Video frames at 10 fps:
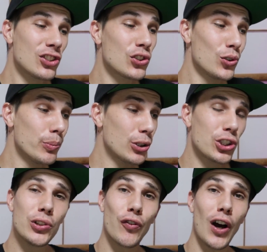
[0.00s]
Super
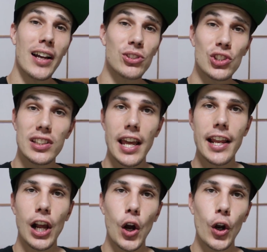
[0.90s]
chill vibes just
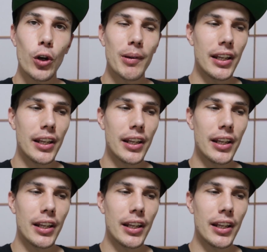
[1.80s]
heading home,